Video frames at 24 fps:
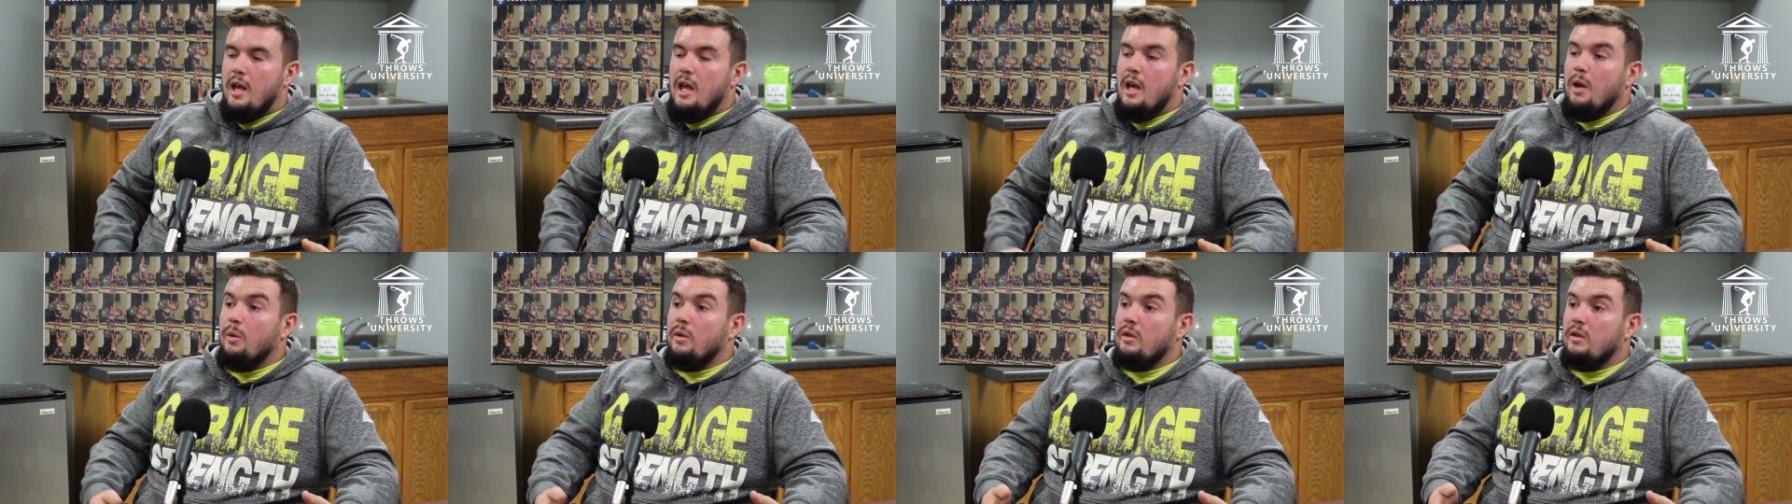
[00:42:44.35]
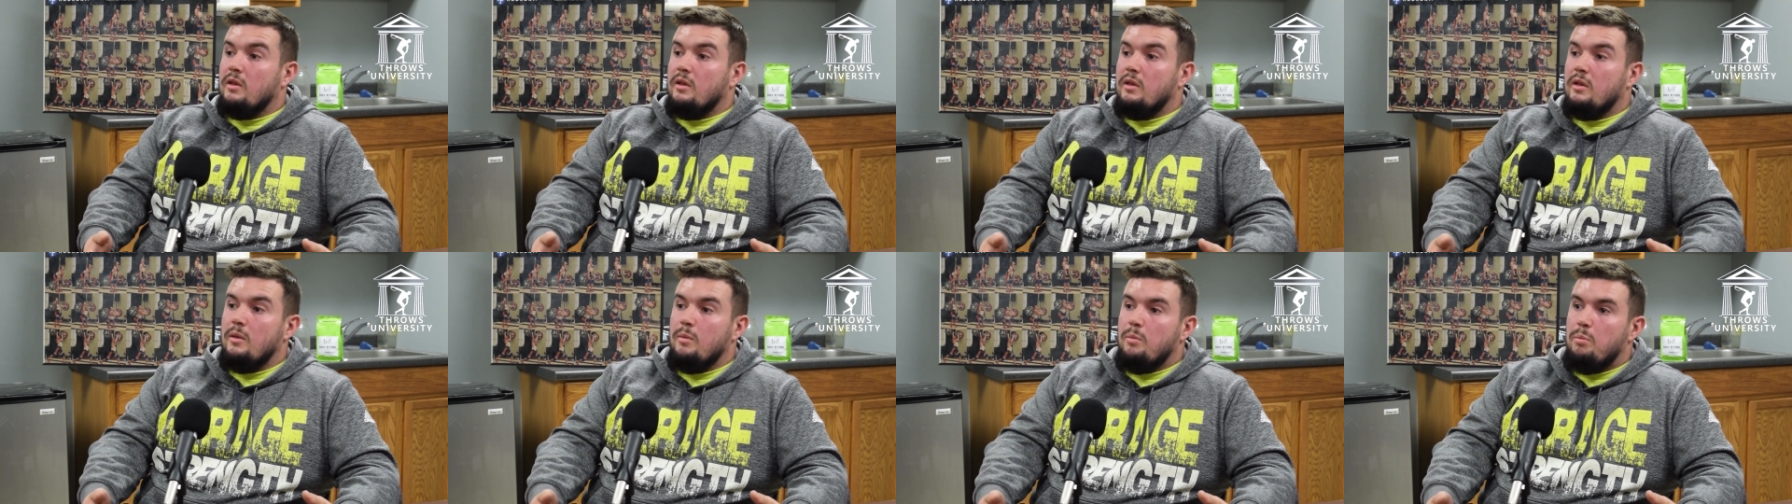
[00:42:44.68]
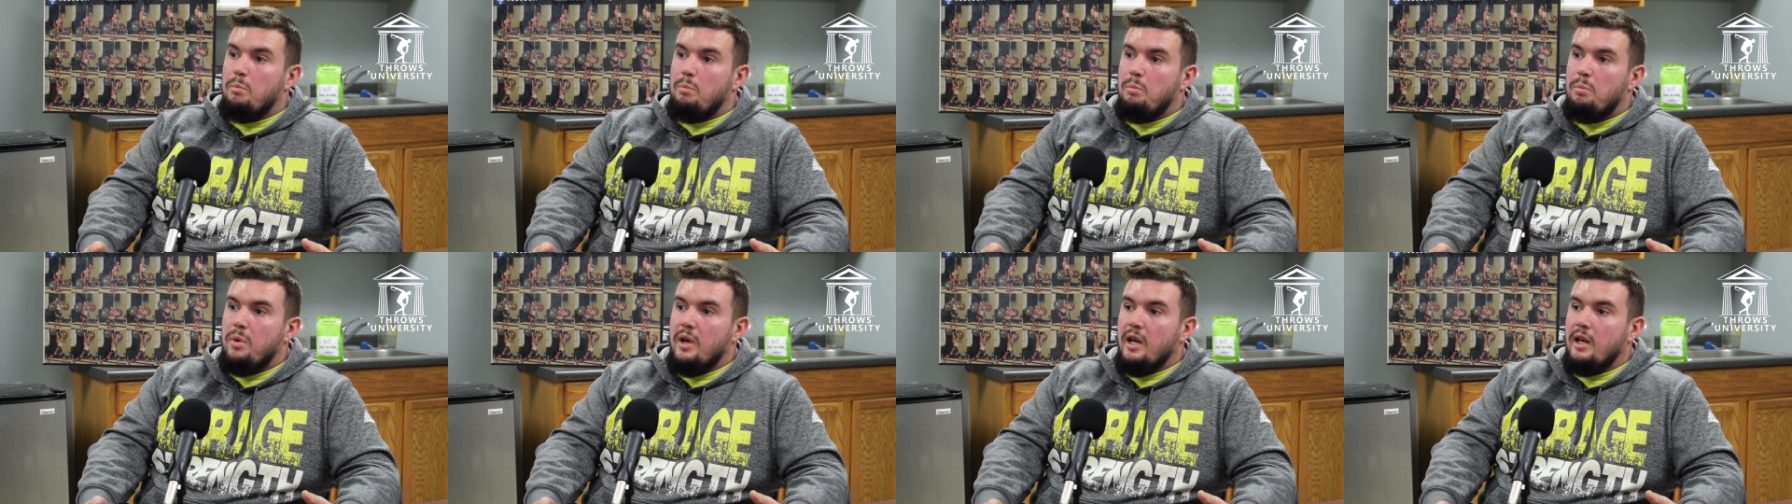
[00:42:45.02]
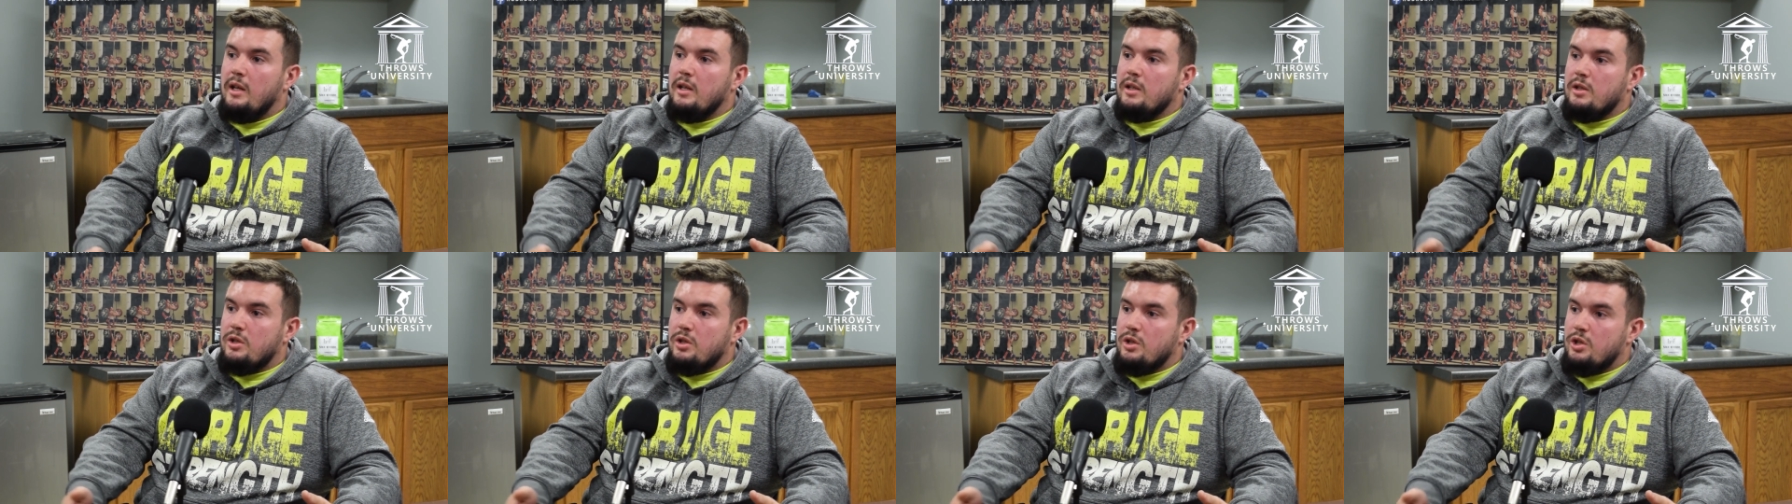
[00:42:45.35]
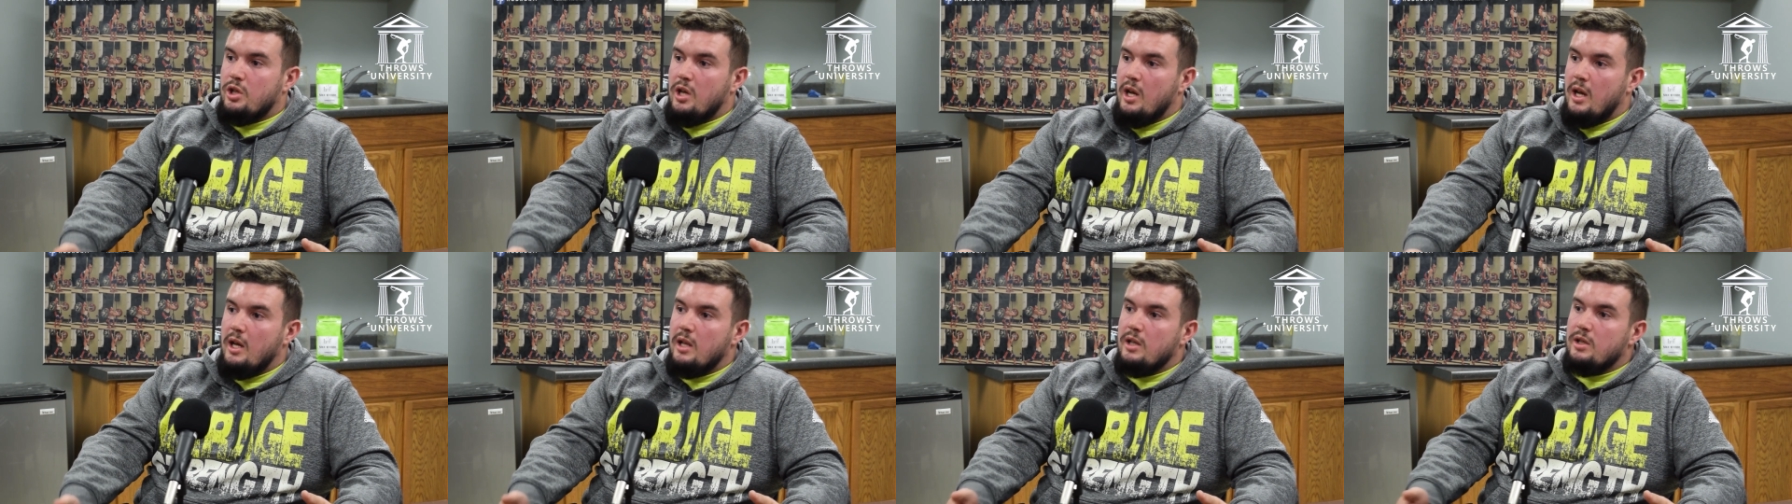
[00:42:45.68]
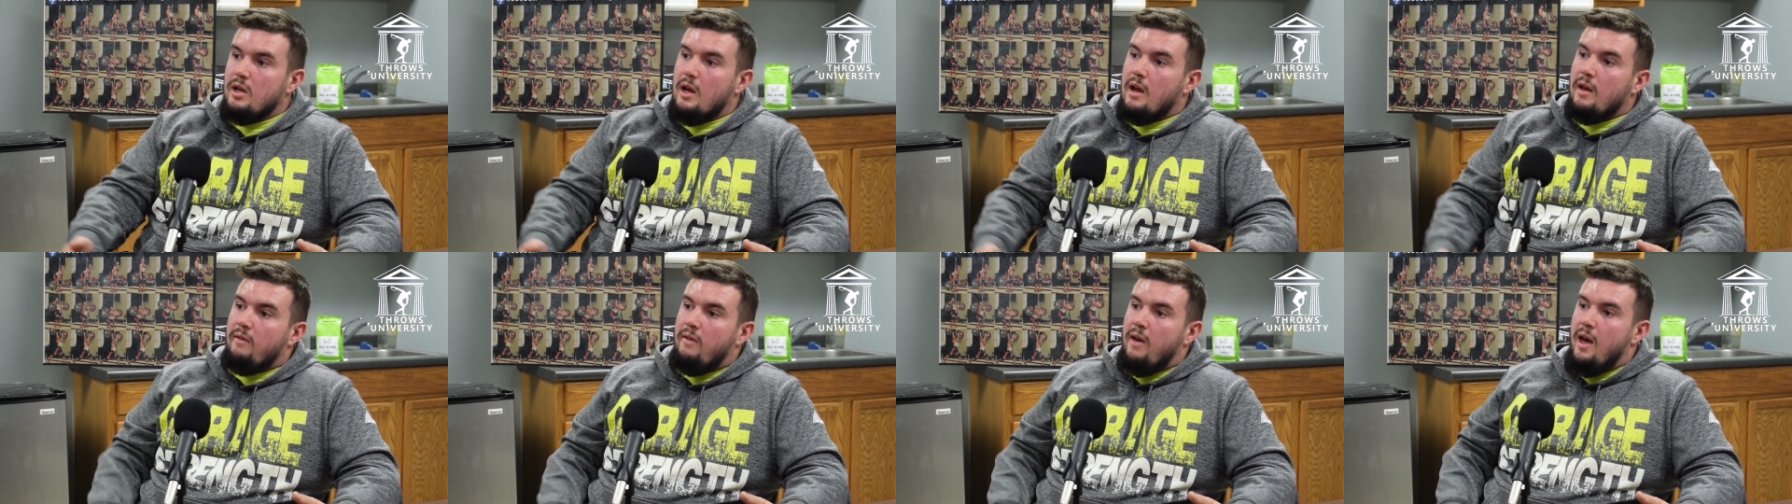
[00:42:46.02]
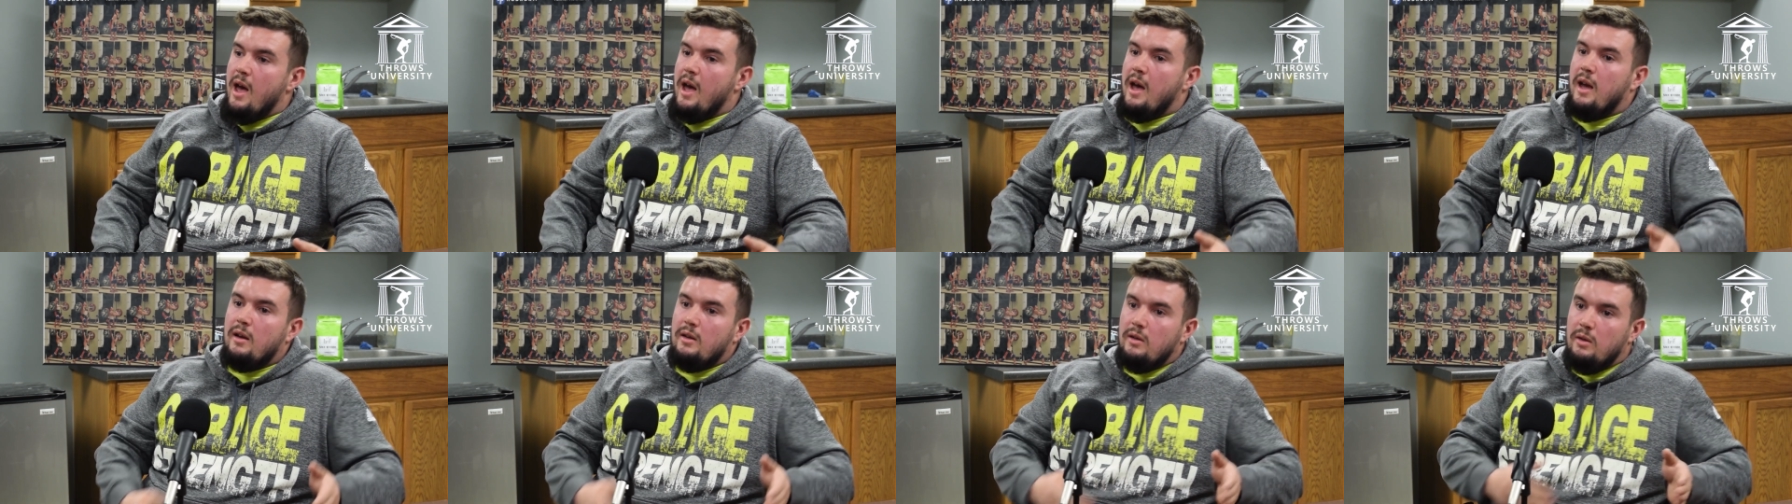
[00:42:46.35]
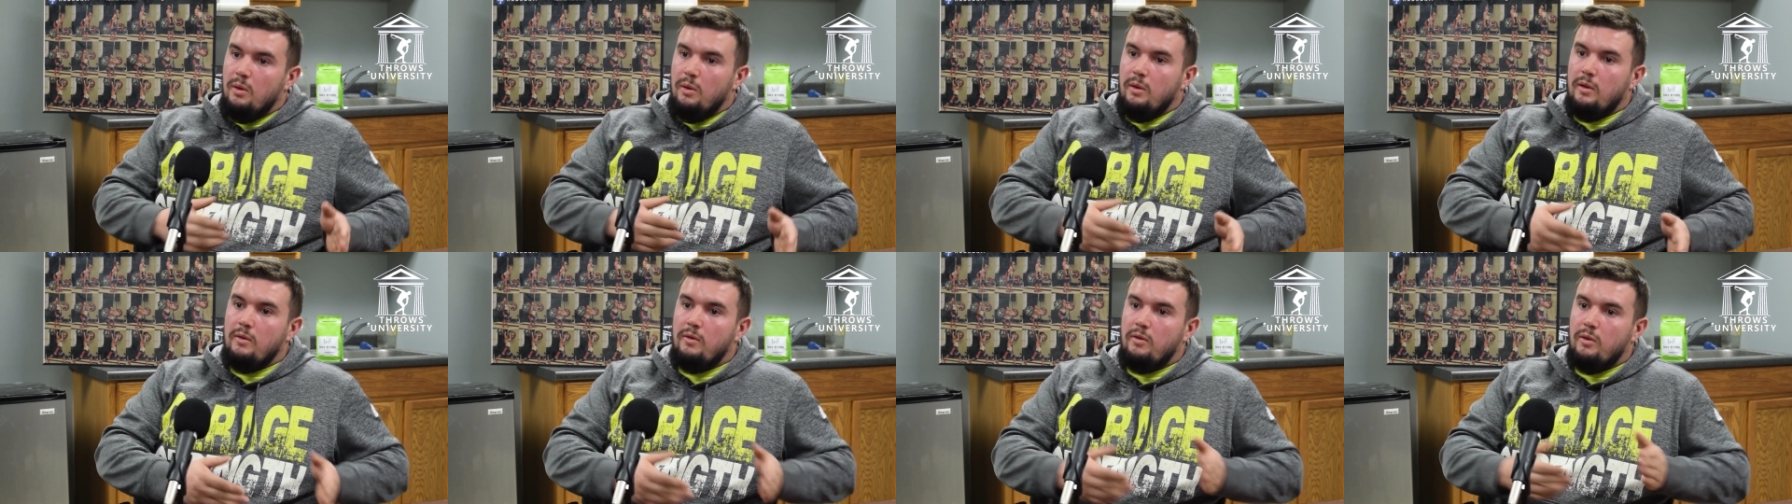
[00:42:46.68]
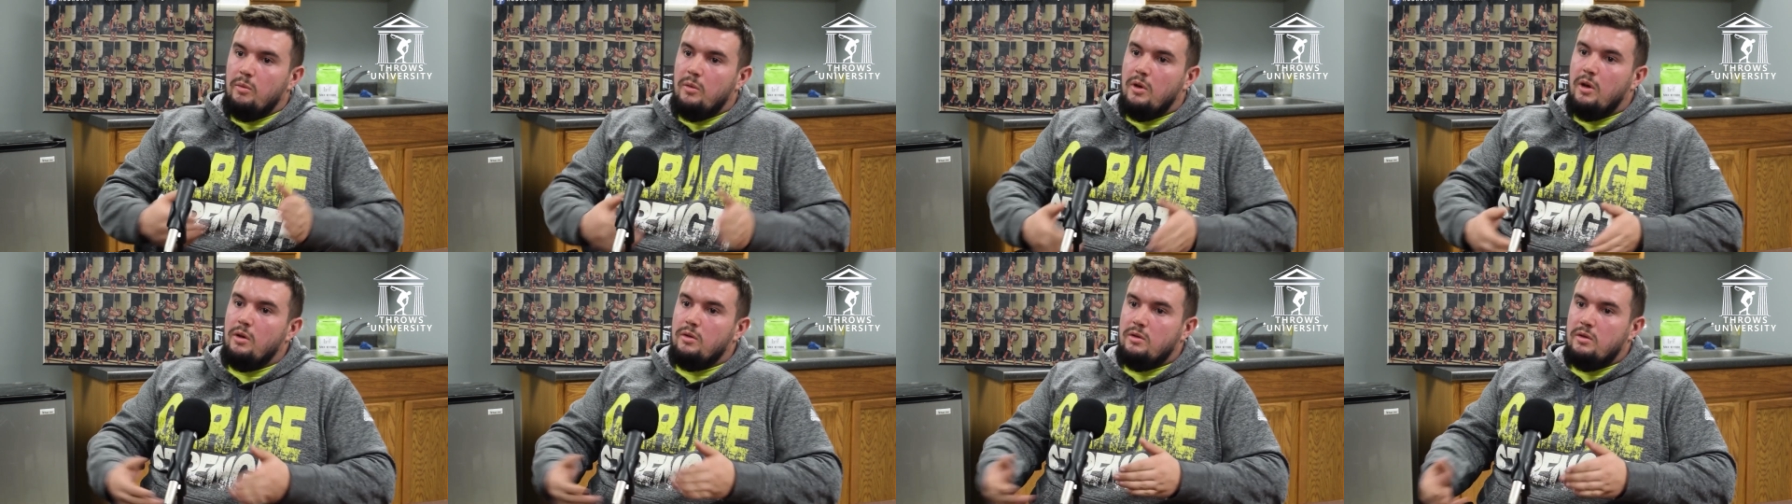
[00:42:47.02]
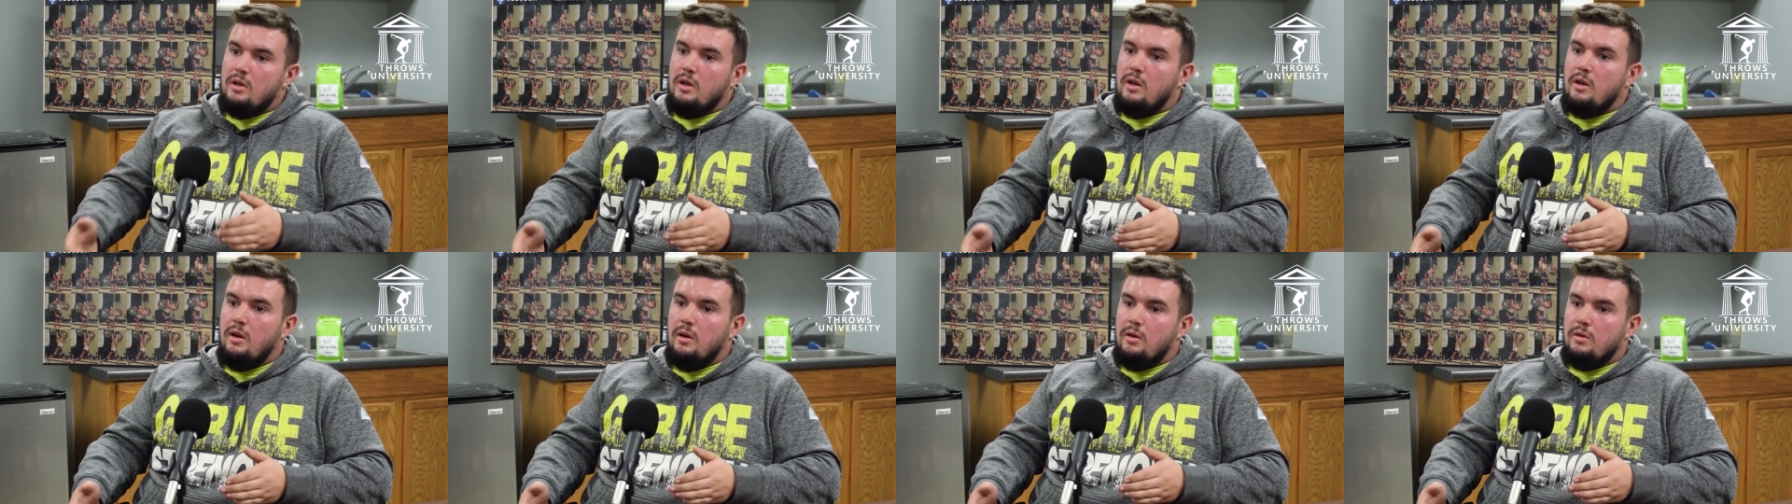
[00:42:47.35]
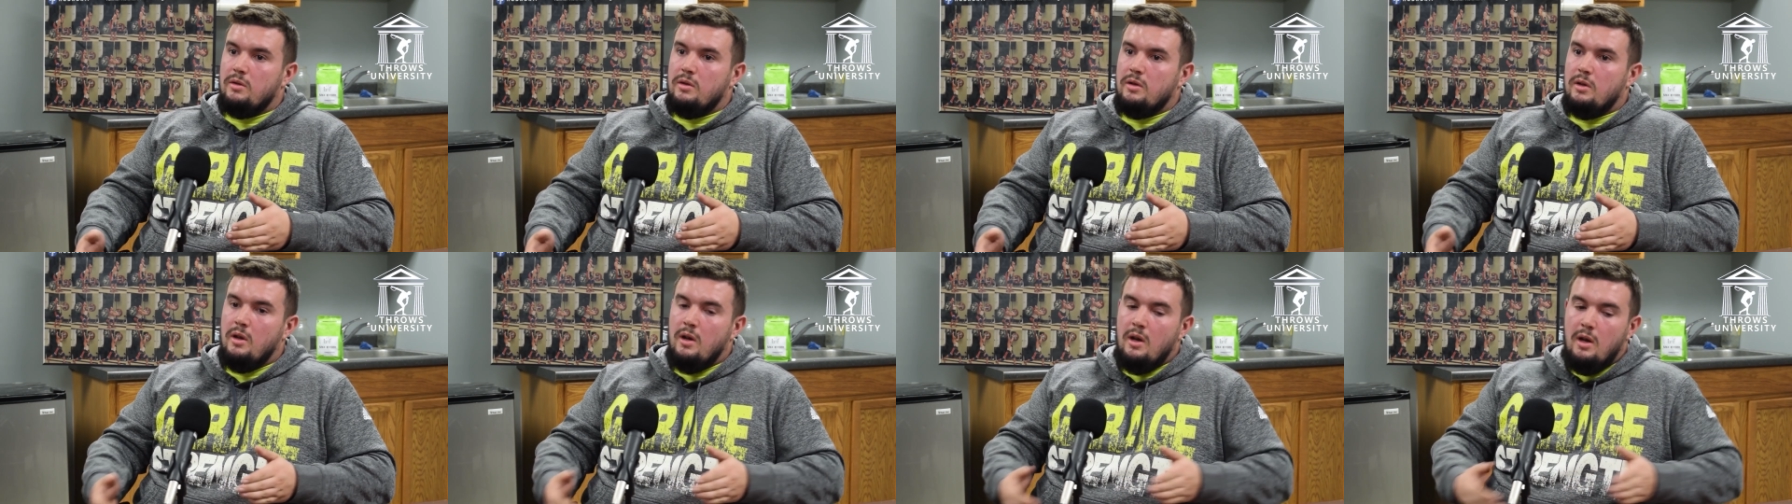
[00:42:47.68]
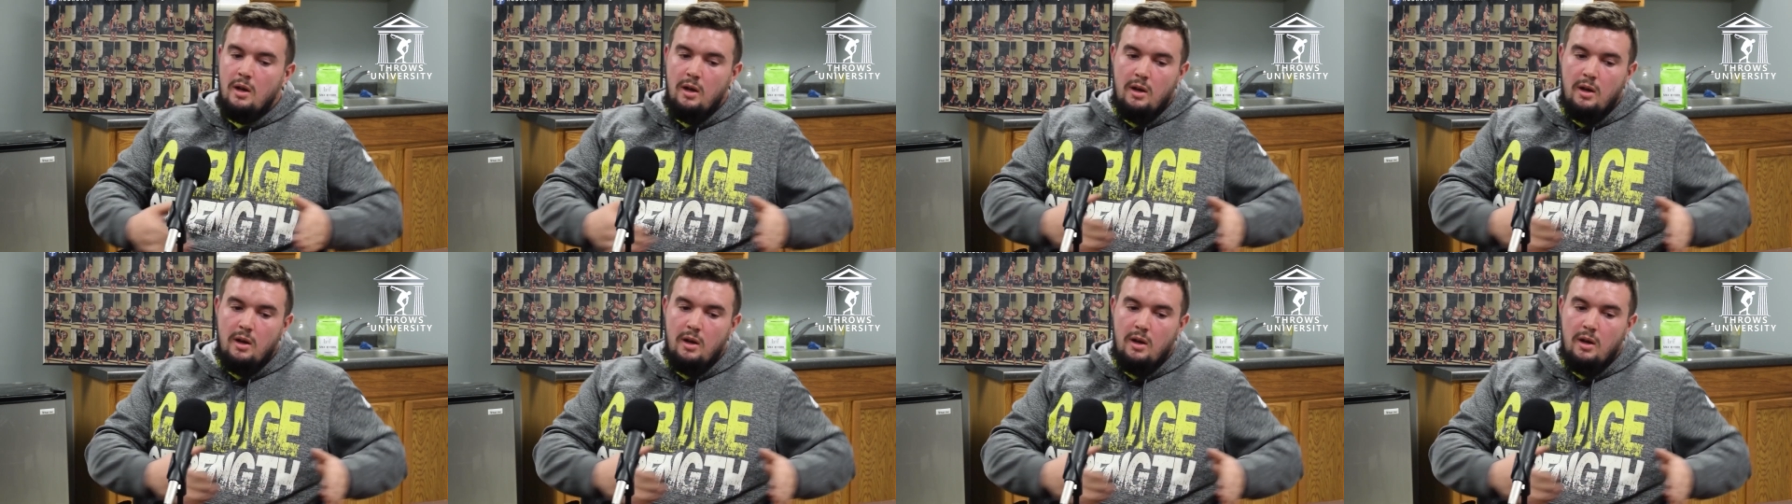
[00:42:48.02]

it was the biggest change I've had going from coach to coach.